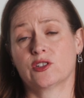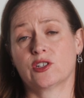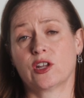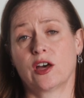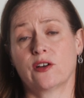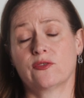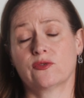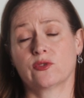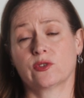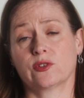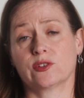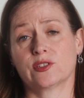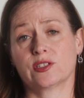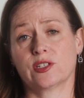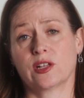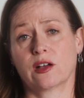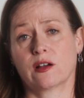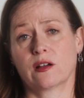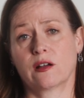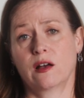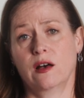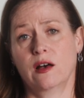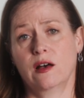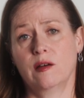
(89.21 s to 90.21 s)

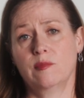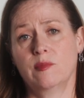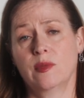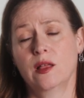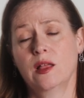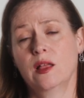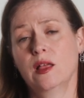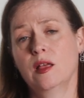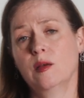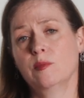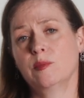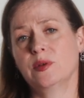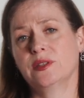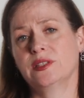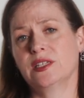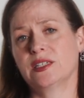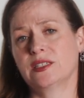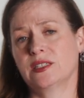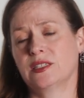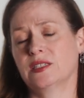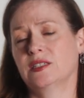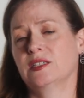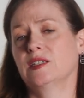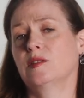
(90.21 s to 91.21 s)
shawfloors.com, but
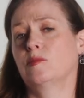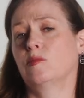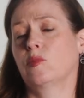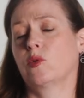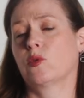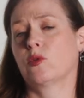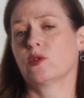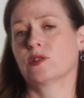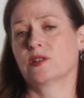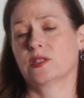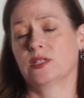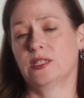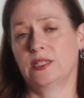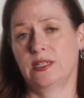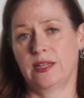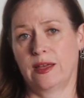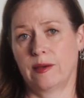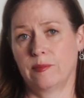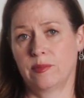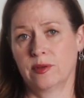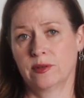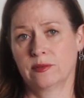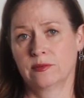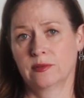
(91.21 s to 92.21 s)
this is an important
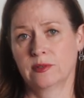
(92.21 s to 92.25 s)
step.